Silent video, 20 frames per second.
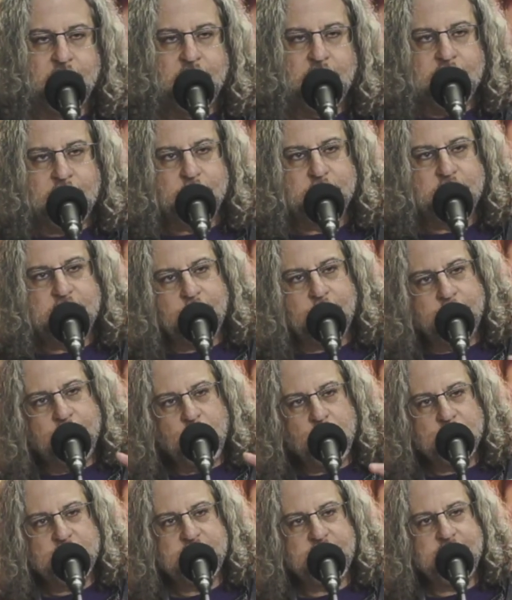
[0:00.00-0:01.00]
Now, some
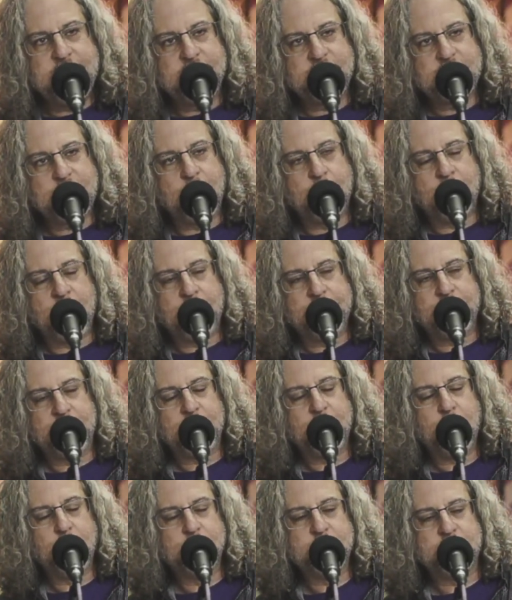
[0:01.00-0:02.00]
folks say they saw him off the
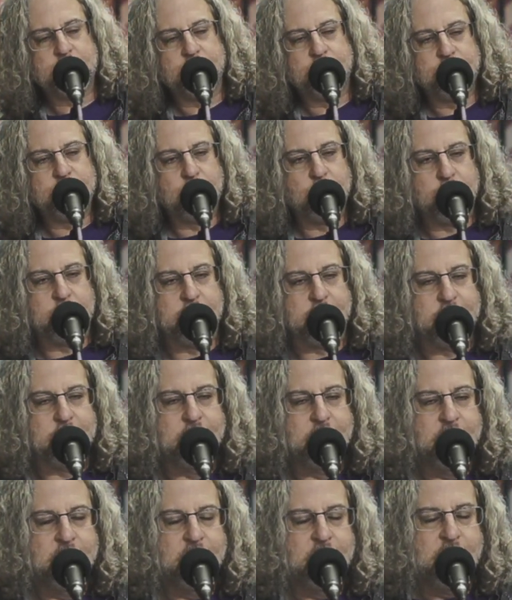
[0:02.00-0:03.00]
coast of Florida,
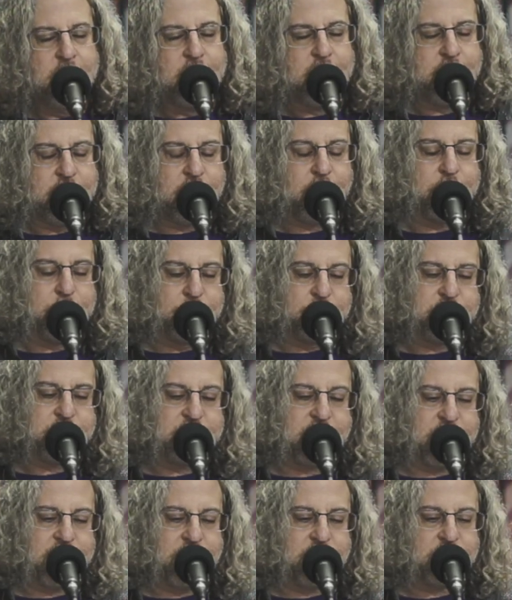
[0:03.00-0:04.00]
and others
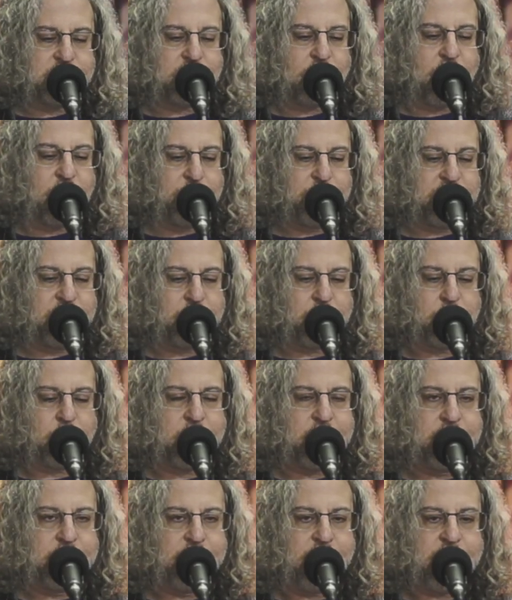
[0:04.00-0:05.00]
say they saw him in the
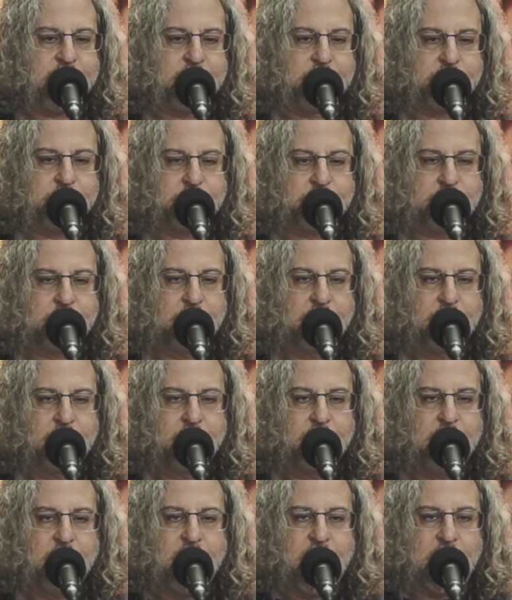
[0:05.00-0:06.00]
Great Lakes.
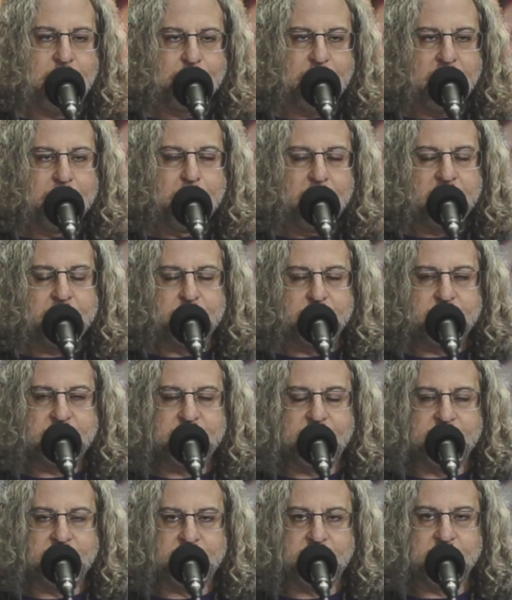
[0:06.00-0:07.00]
And my mother
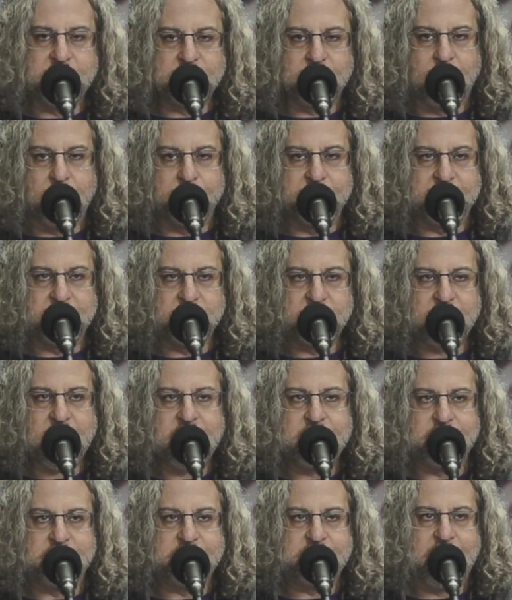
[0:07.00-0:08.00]
said she saw him in
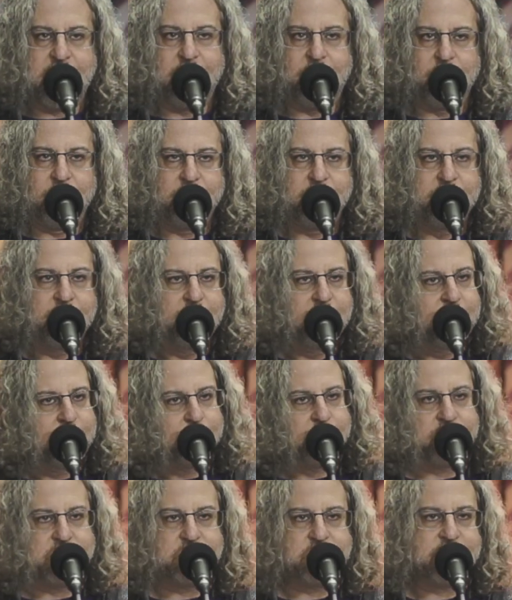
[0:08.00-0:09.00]
Chinatown,
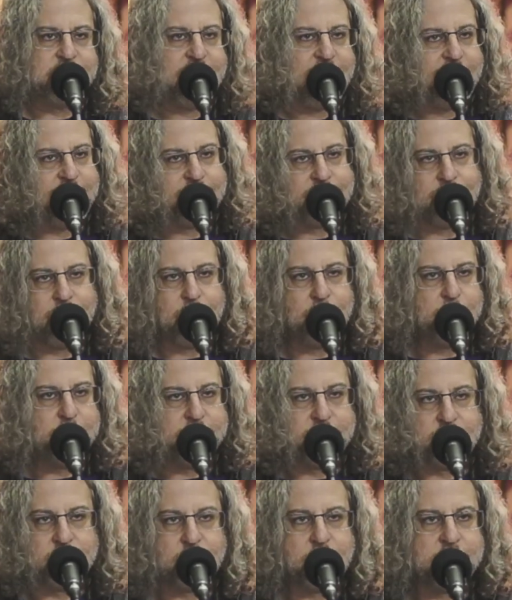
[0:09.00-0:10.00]
but you can't
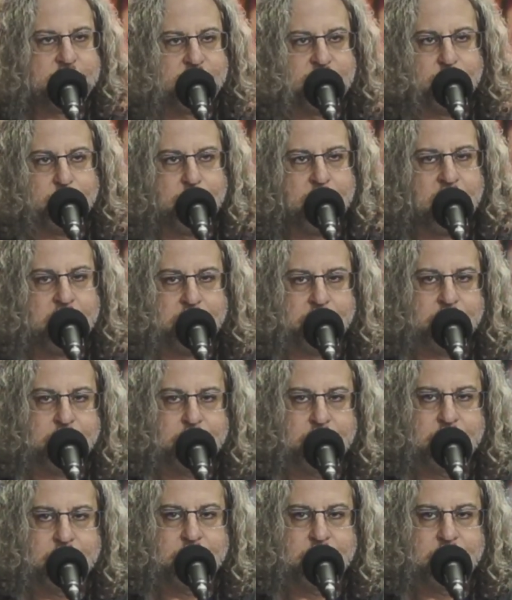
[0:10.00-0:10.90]
always trust your mother.